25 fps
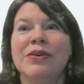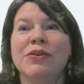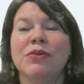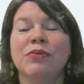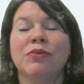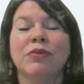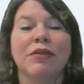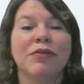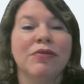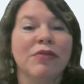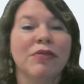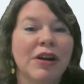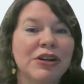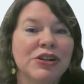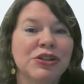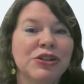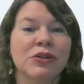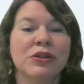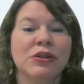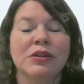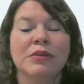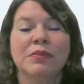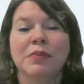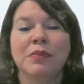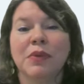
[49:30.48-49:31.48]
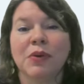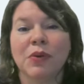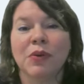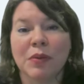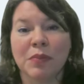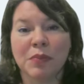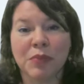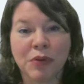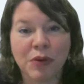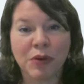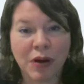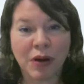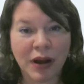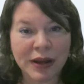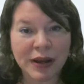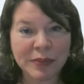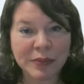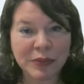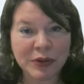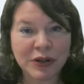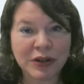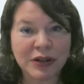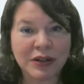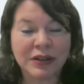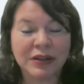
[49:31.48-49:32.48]
refresher or
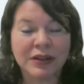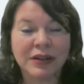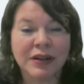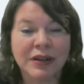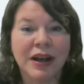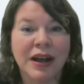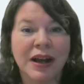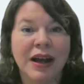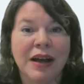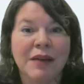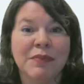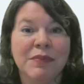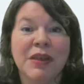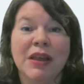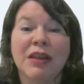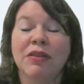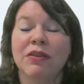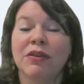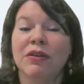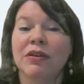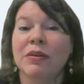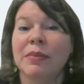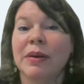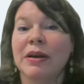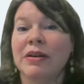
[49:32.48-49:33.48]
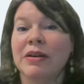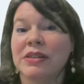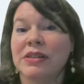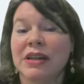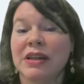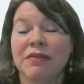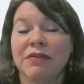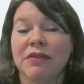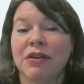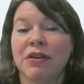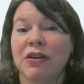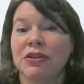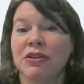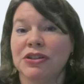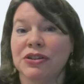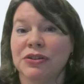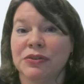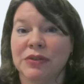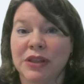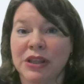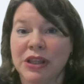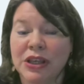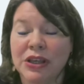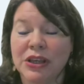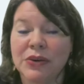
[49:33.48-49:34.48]
primer. They learn about deaf culture
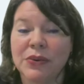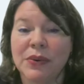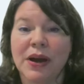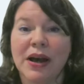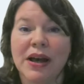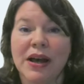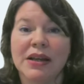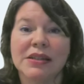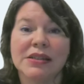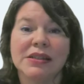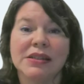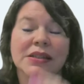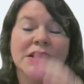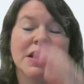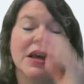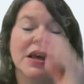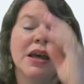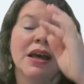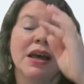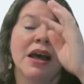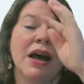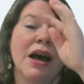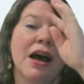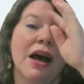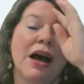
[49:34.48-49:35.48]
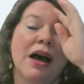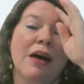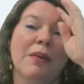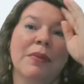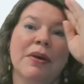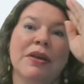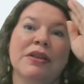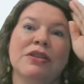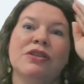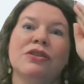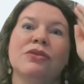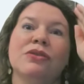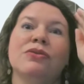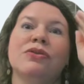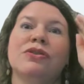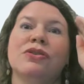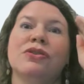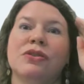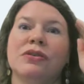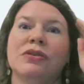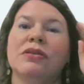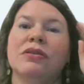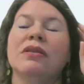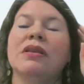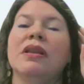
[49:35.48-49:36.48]
in the US. And so
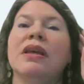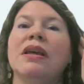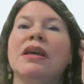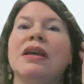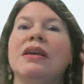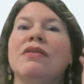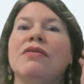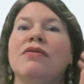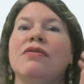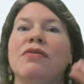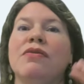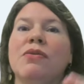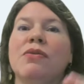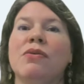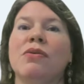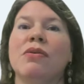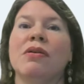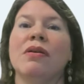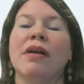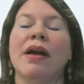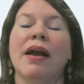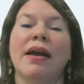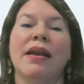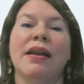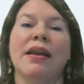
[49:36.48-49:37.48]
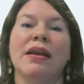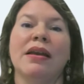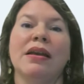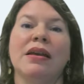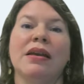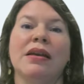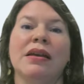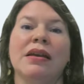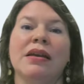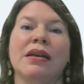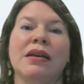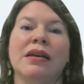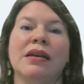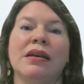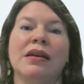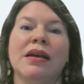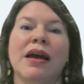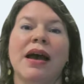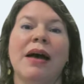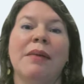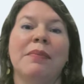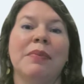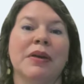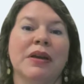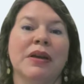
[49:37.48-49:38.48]
certainly for any
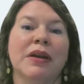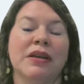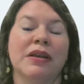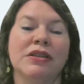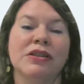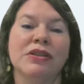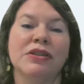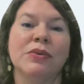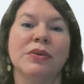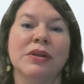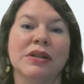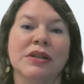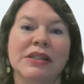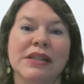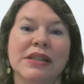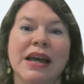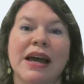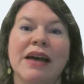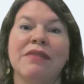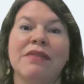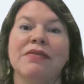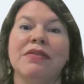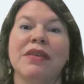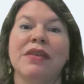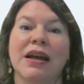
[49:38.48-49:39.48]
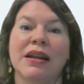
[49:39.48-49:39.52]
applicants who are deaf,